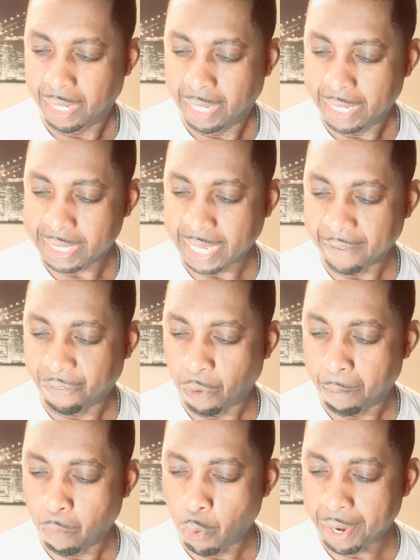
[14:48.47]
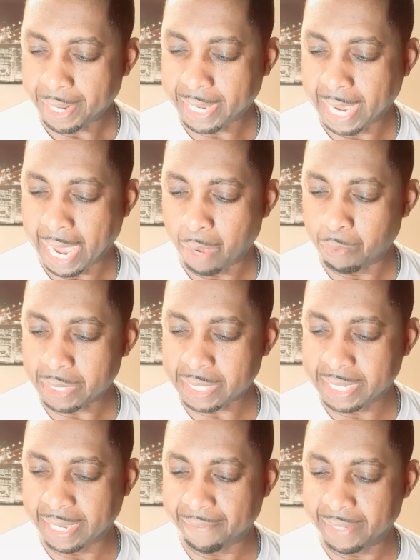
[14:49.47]
They say, For Mordecai was
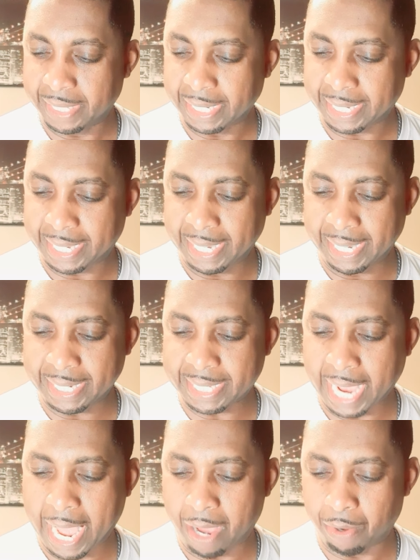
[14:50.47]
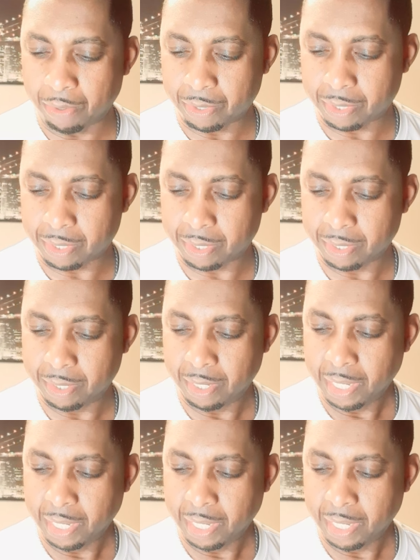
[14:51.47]
given the king's house,